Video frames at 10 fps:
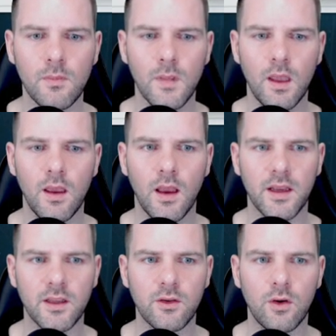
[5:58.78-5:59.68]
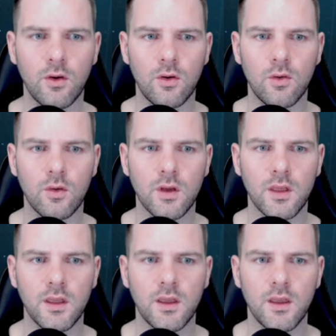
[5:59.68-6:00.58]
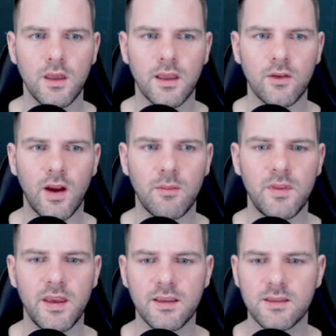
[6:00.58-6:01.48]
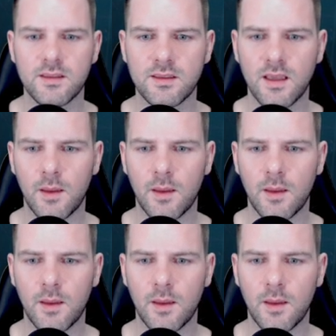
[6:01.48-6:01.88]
I'm going to go and grab this.